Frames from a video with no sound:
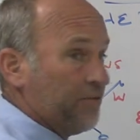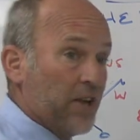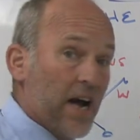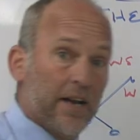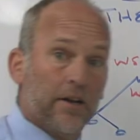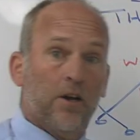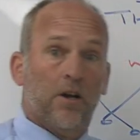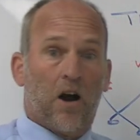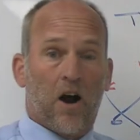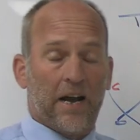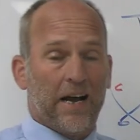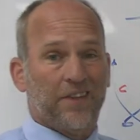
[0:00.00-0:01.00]
flat,
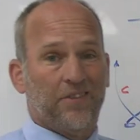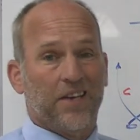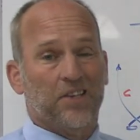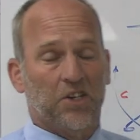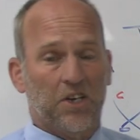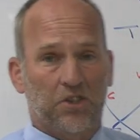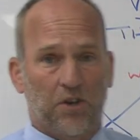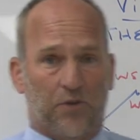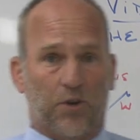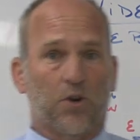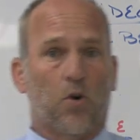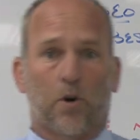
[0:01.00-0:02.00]
all right, I think it's easy
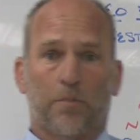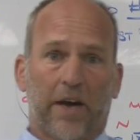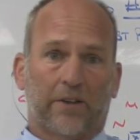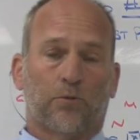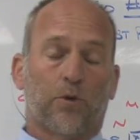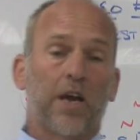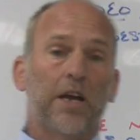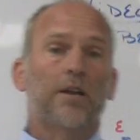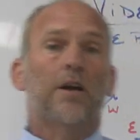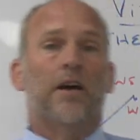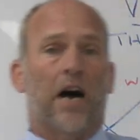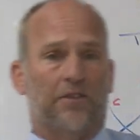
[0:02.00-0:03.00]
for the quarterback to
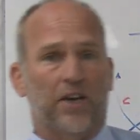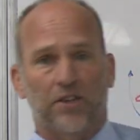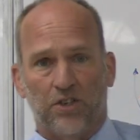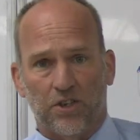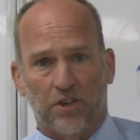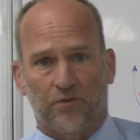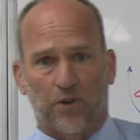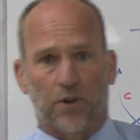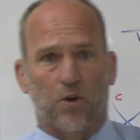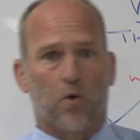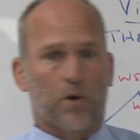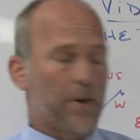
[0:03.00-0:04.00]
read. I think it's easy for
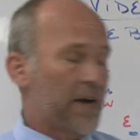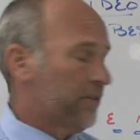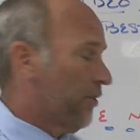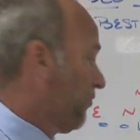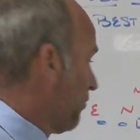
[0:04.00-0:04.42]
the quarterback to